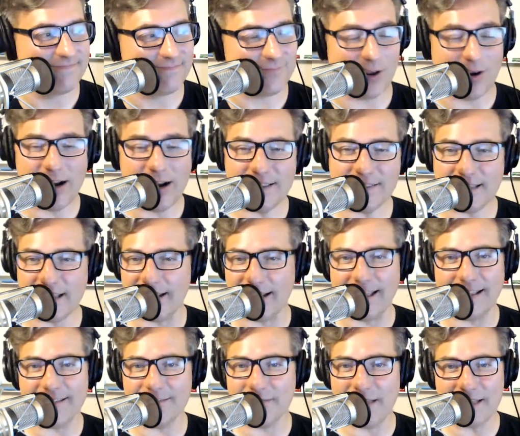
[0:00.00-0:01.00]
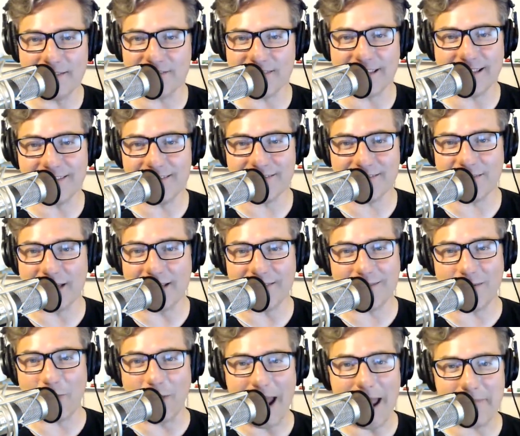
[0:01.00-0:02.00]
All right then. That's a
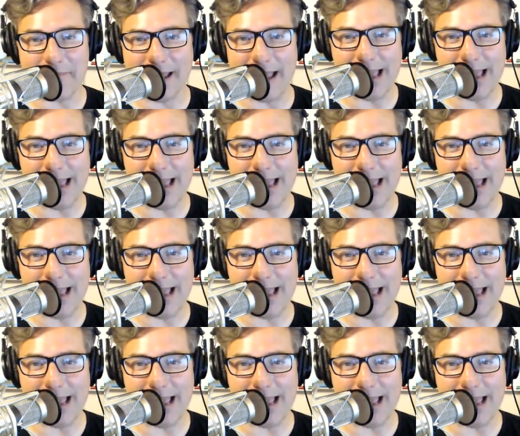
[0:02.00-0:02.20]
wrap, man.